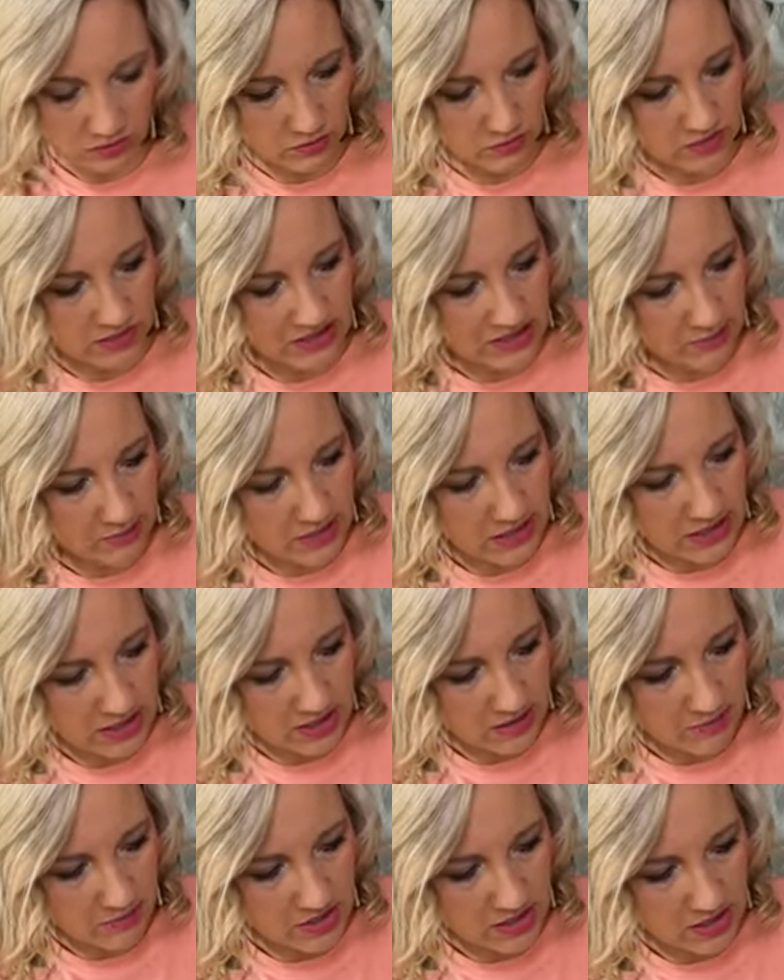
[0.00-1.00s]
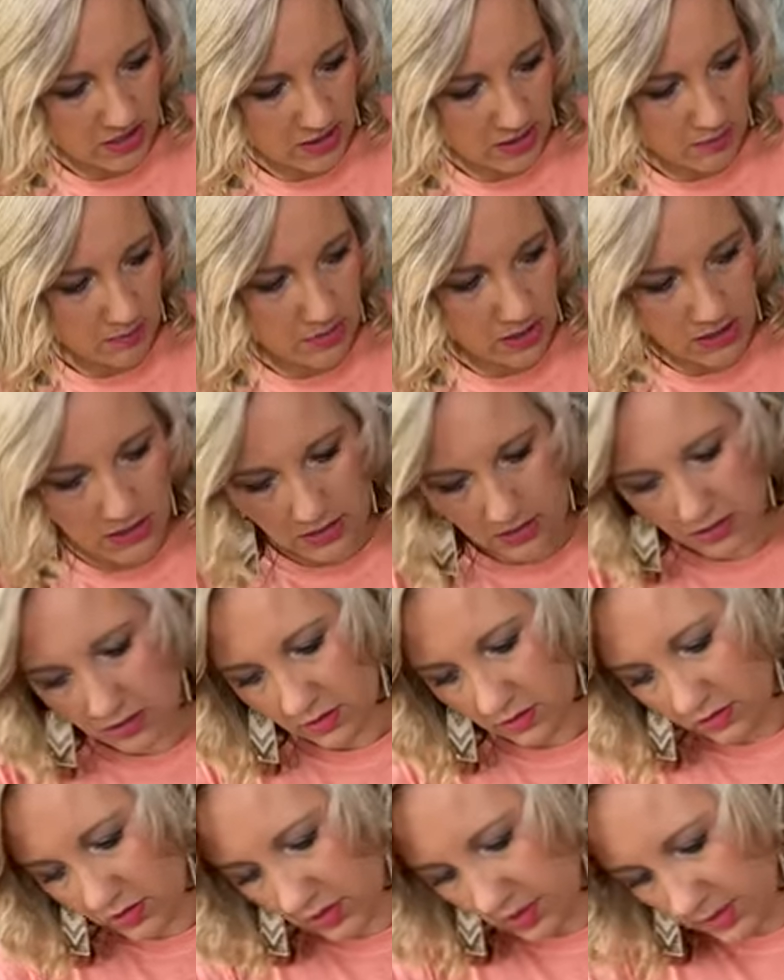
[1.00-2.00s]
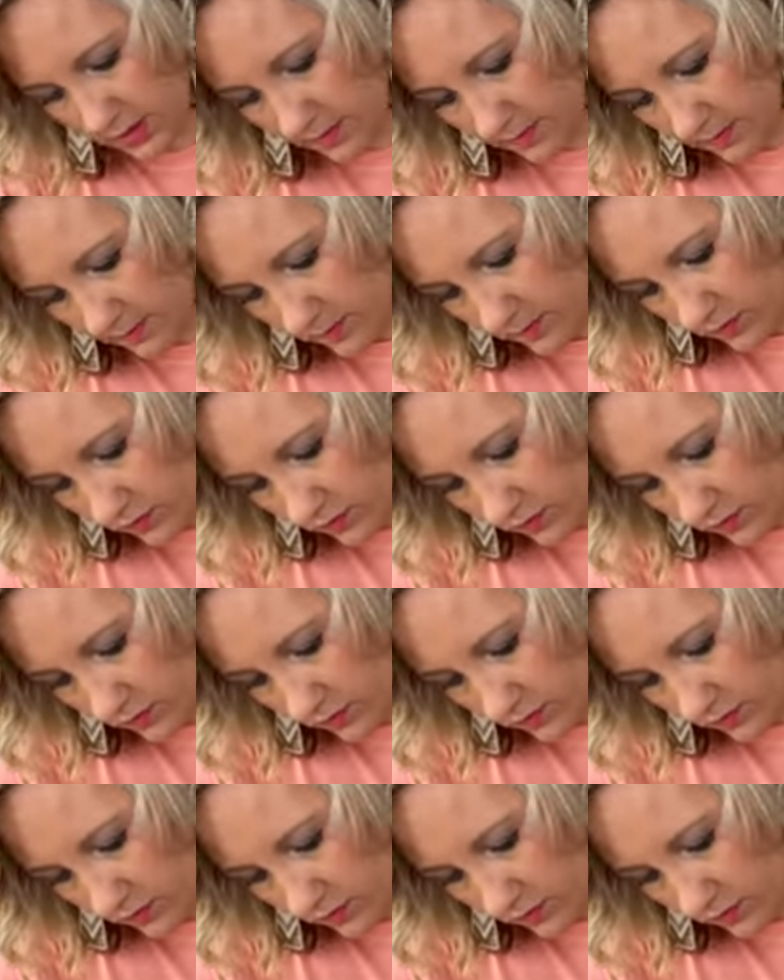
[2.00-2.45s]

a little dabby dab dab. Okay.